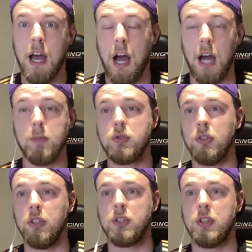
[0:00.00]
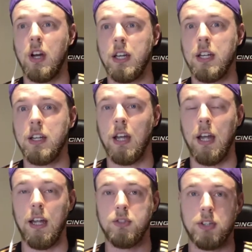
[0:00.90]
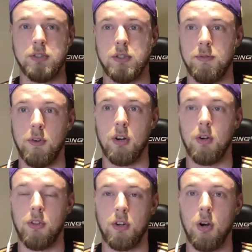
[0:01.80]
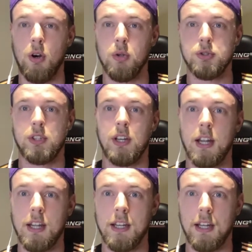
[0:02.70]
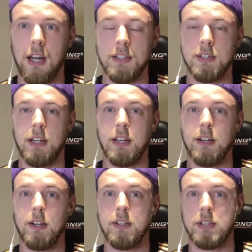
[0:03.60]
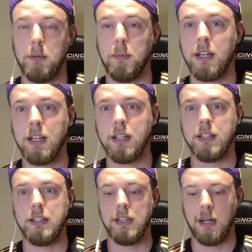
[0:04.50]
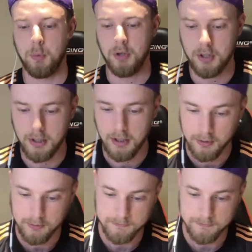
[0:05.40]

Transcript: I'm Julian Gennady, and Justin Sapporo, the co-host today. He's not here. He's not able to make it. He's at work.